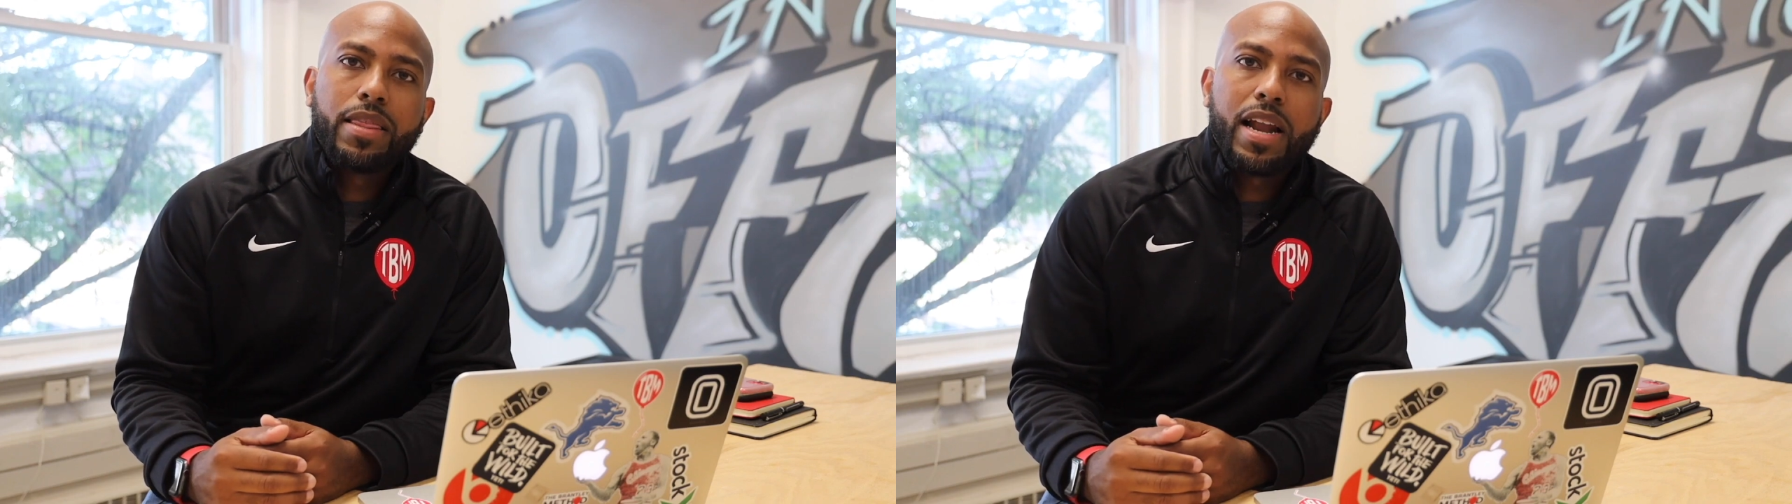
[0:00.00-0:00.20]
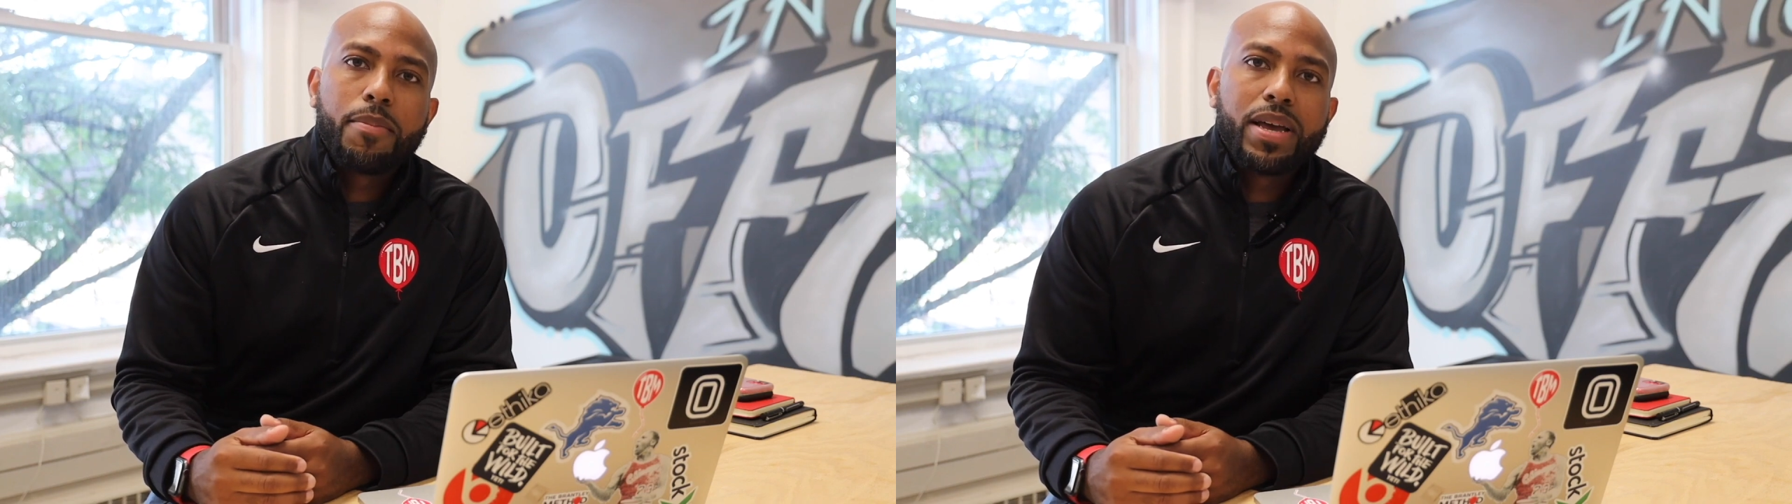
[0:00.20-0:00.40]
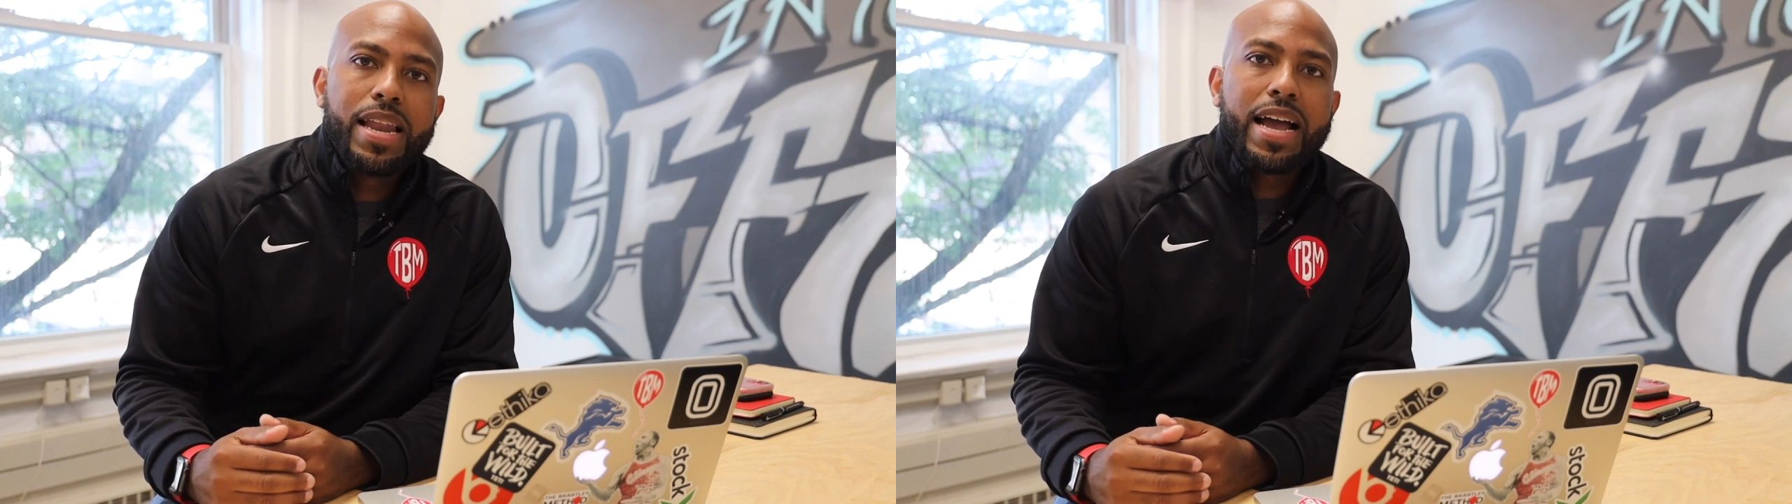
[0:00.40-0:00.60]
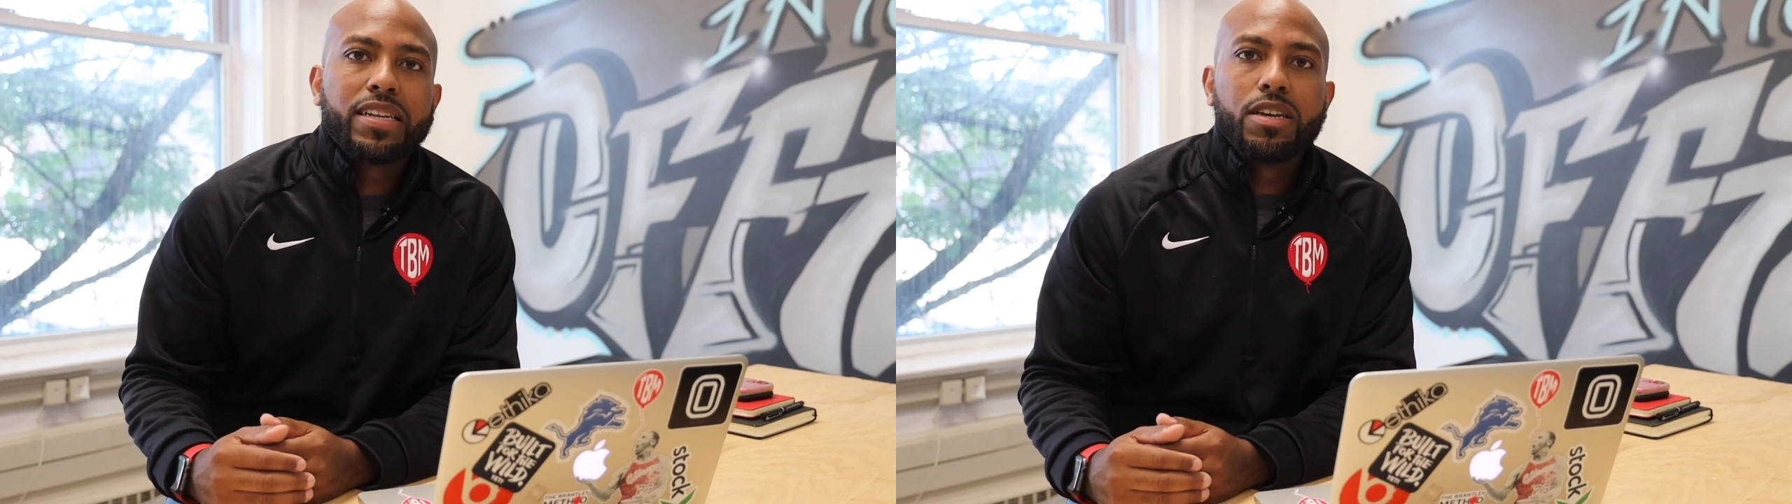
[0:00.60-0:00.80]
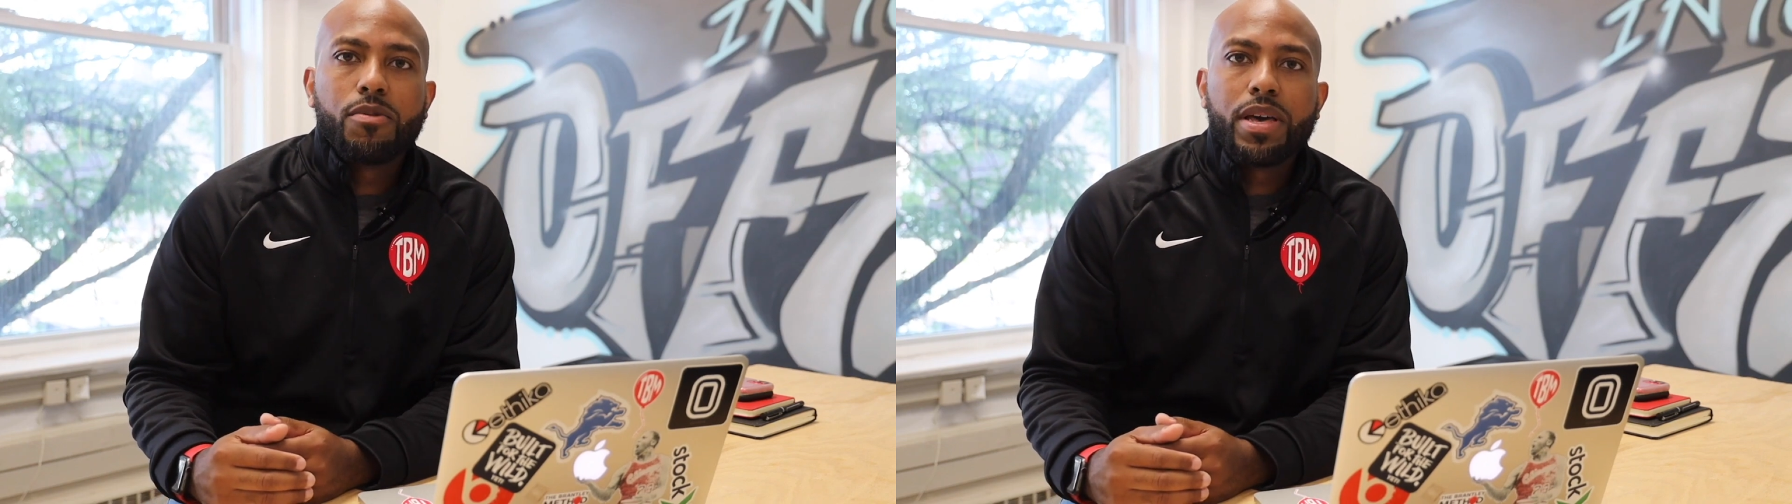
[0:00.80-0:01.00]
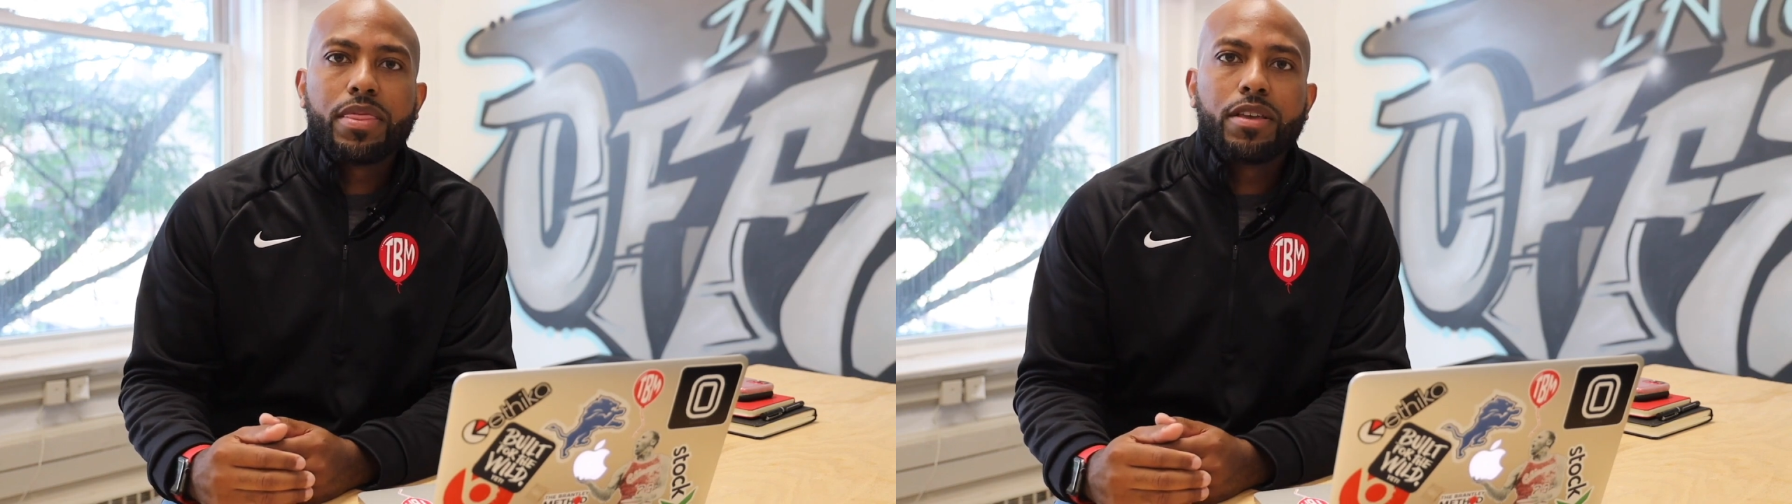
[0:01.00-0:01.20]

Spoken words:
I'm connecting with,